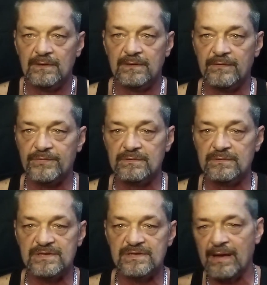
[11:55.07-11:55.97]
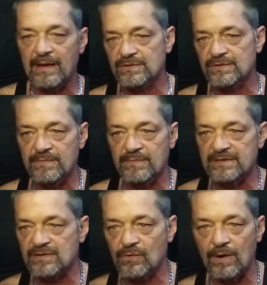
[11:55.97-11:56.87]
if somebody else
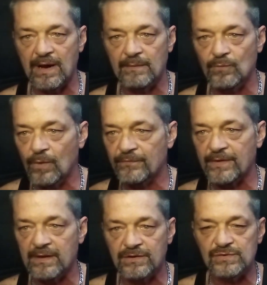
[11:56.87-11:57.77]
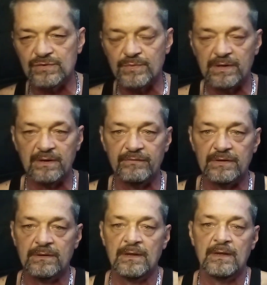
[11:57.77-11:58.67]
commits a crime, what they accuse me
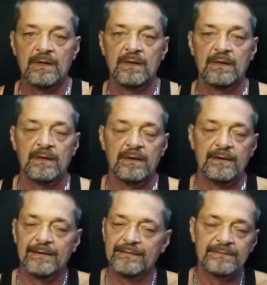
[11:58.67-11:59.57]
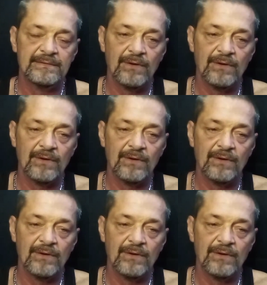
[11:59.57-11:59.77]
of it. Uh,